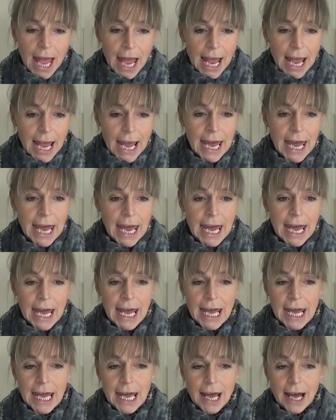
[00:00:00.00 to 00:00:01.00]

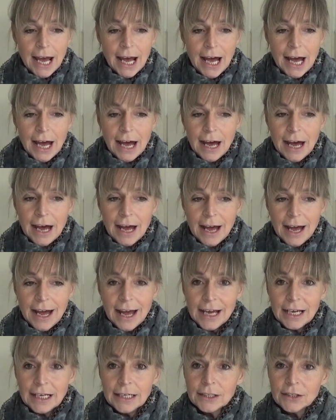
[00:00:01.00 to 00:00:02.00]
he's
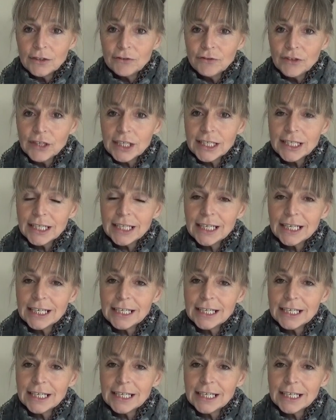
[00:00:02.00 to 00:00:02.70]
obviously,